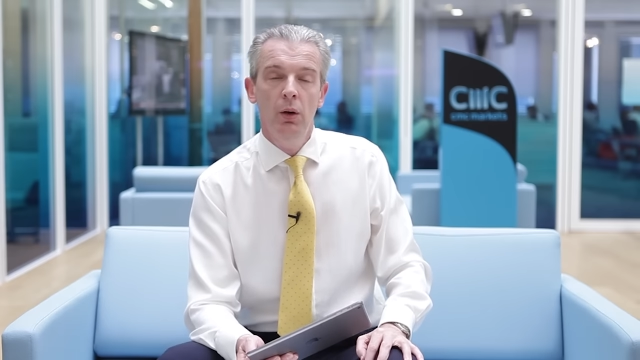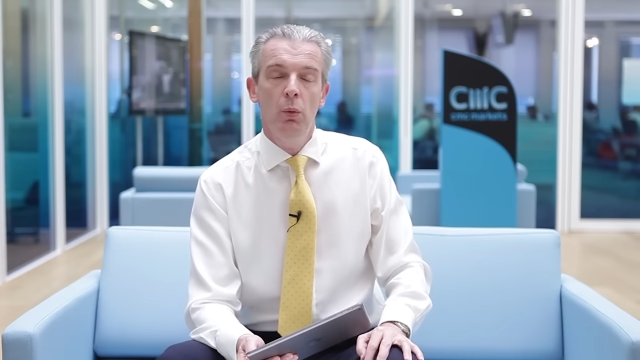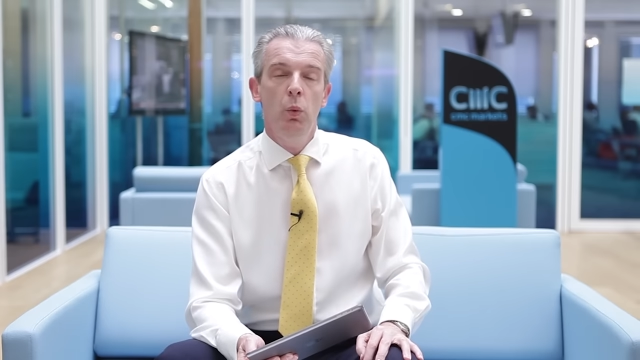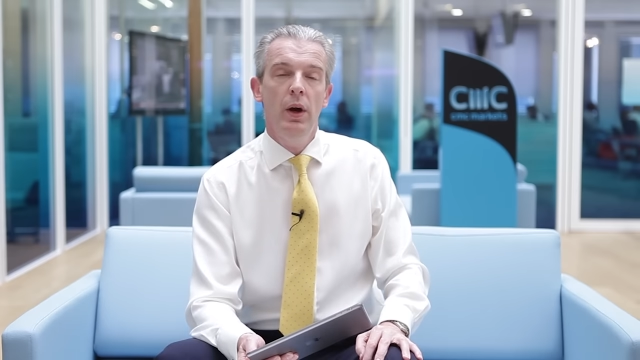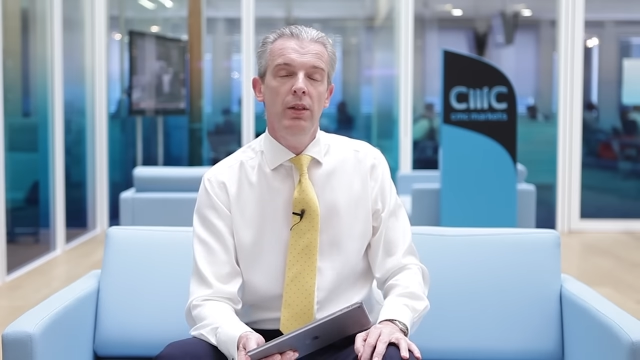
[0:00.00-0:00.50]

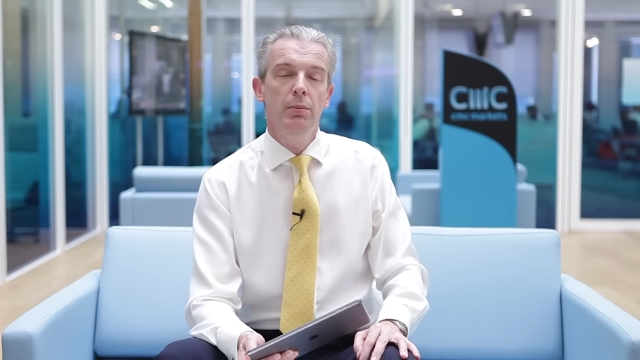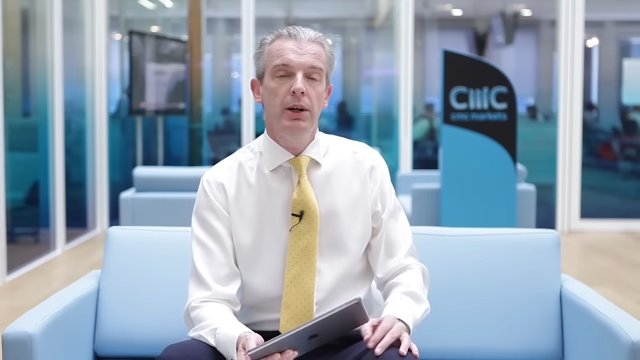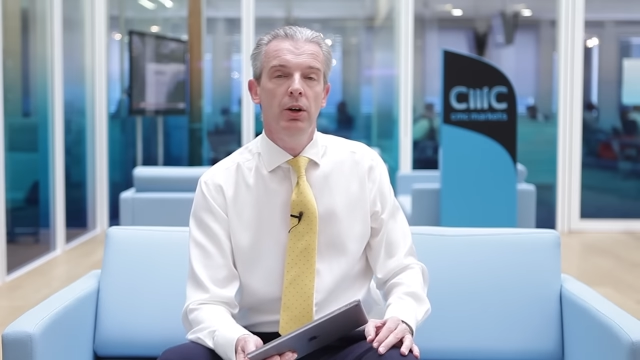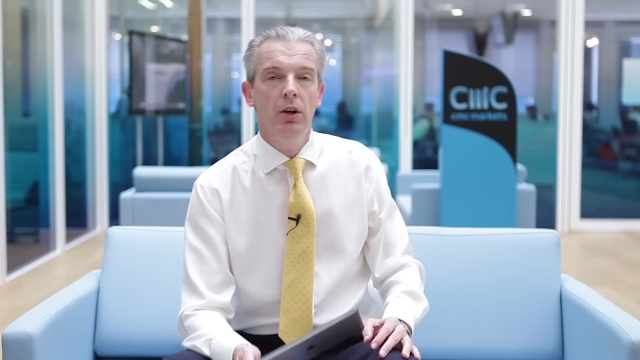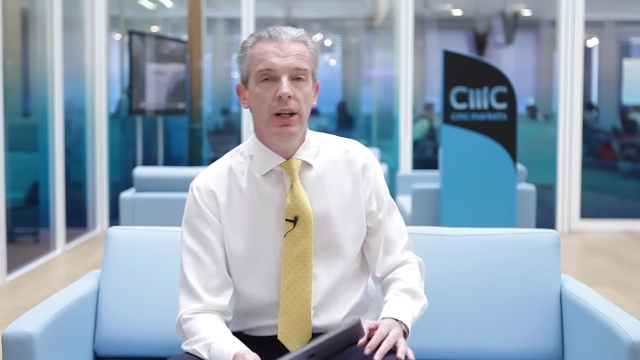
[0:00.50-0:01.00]
with my
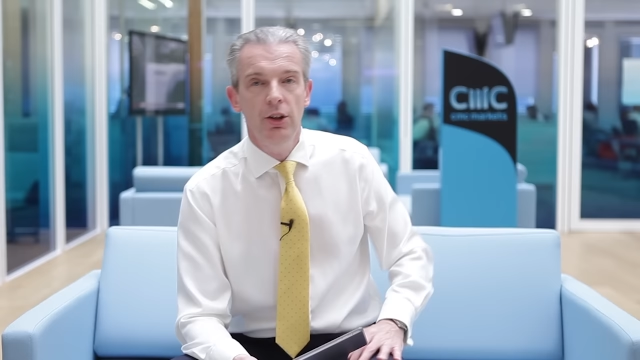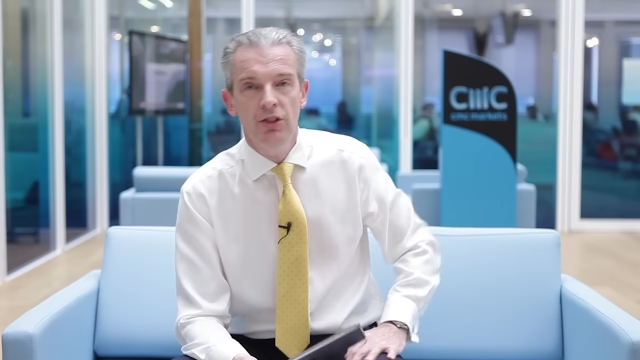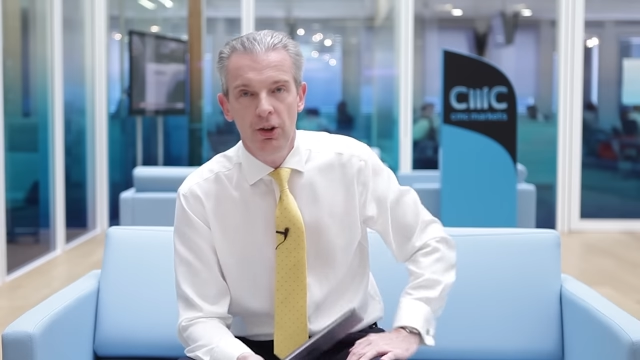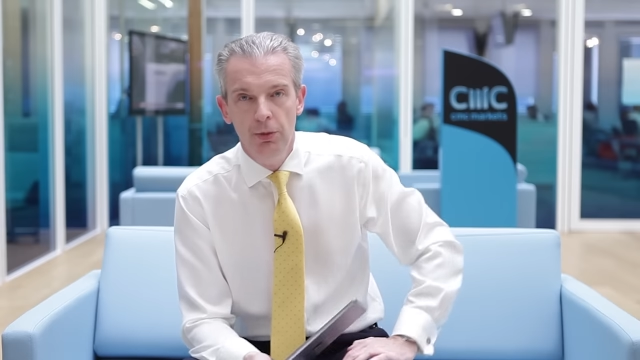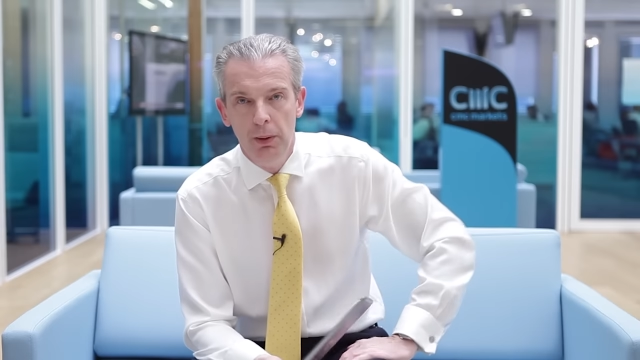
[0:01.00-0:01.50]
colleague
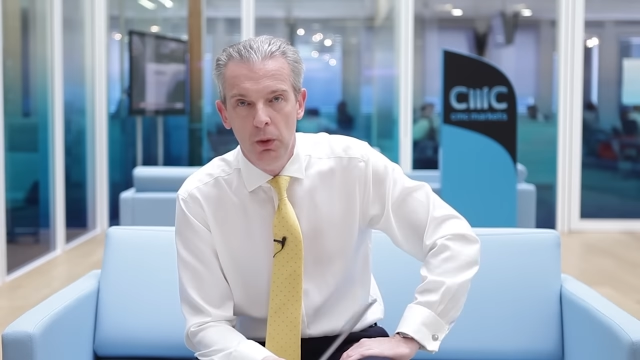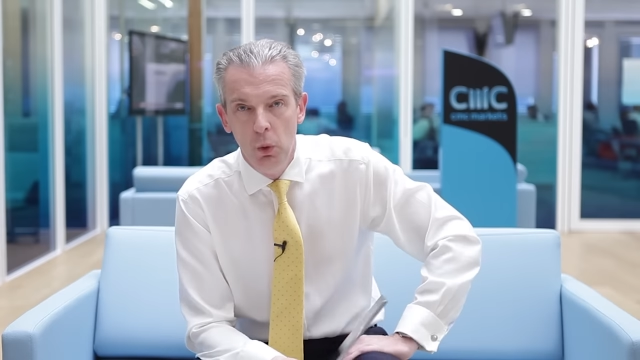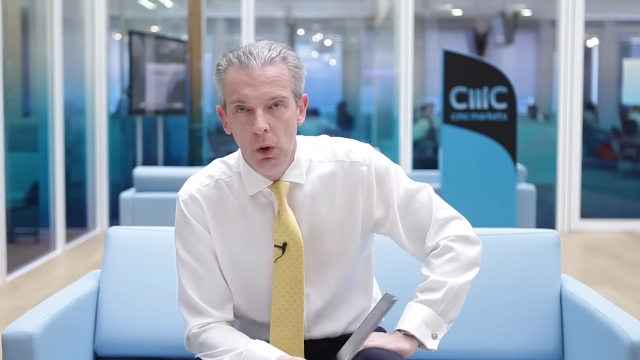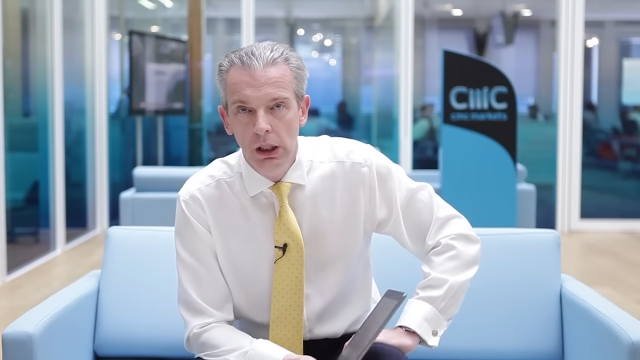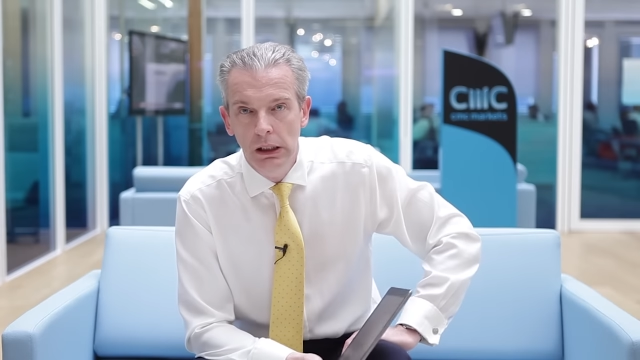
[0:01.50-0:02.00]
Jasper
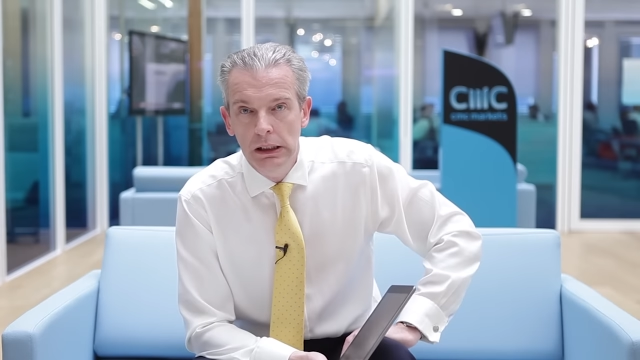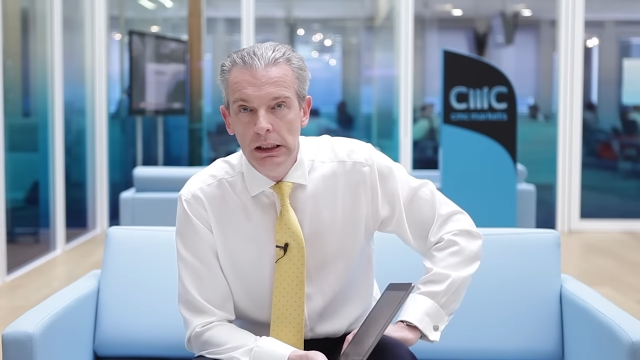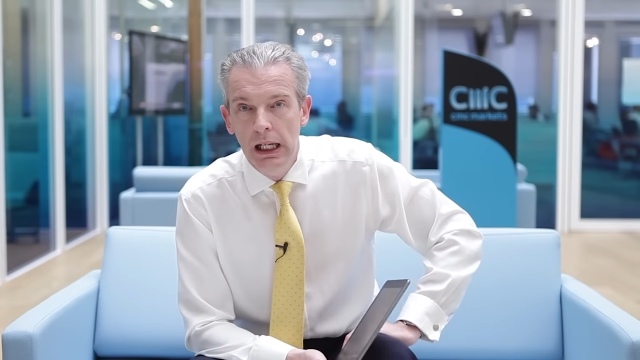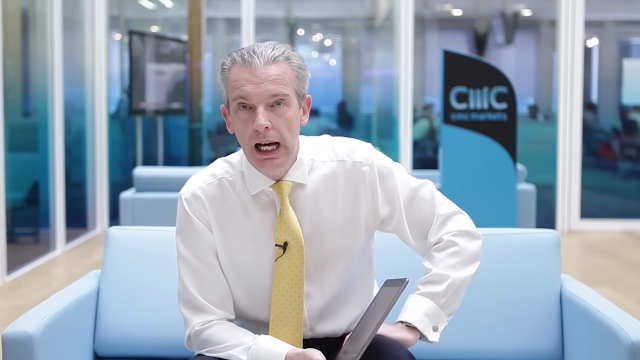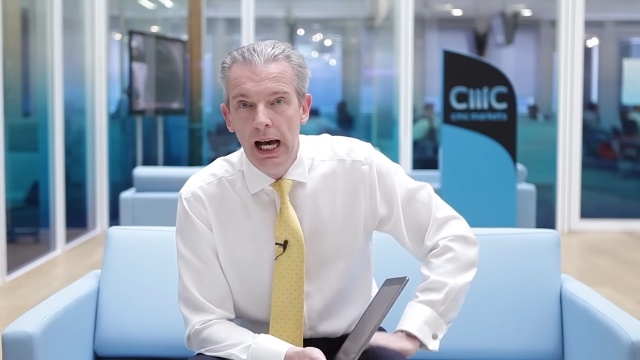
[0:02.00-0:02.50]
Lawler
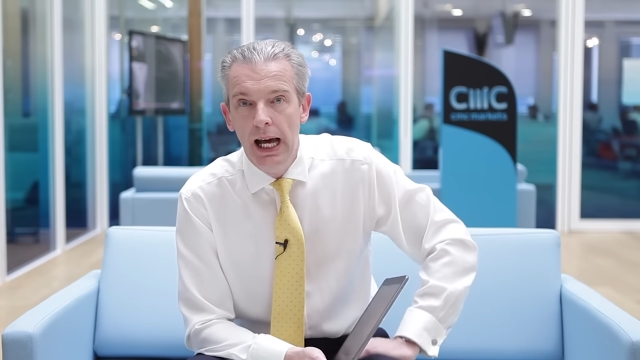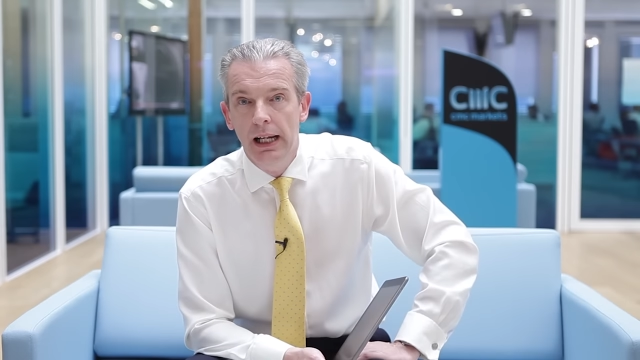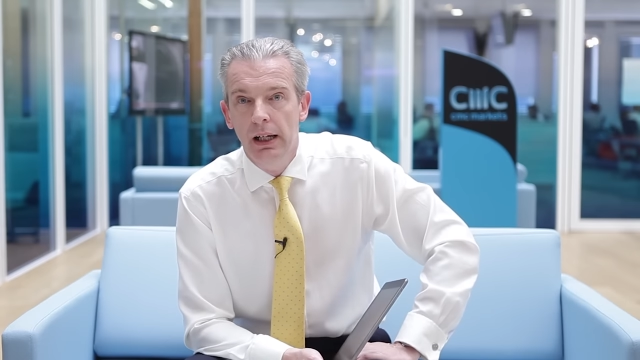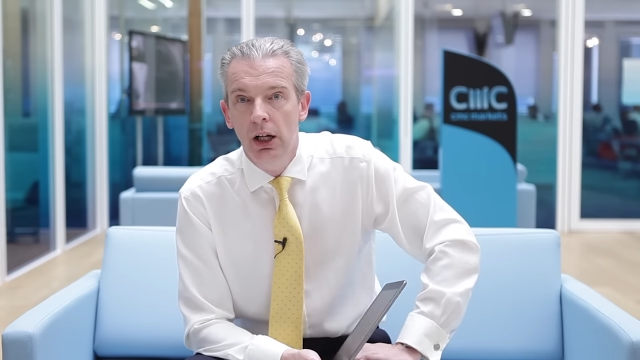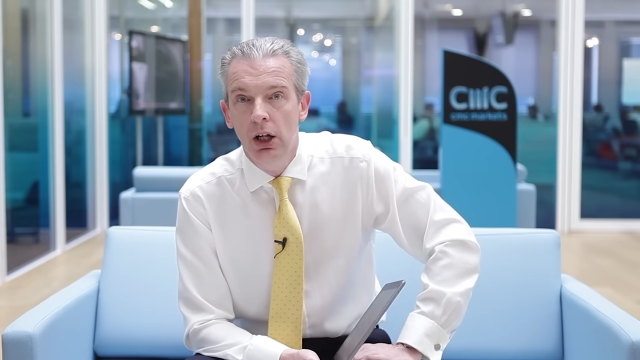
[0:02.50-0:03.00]

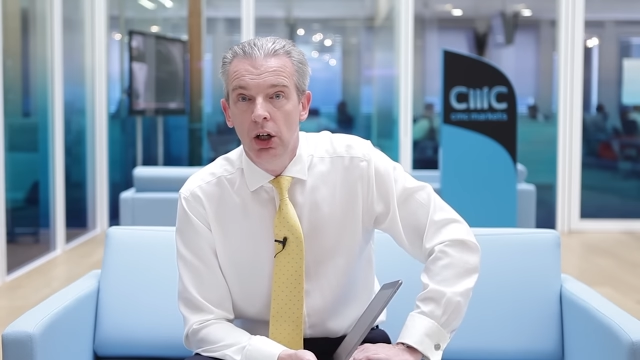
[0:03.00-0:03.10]
and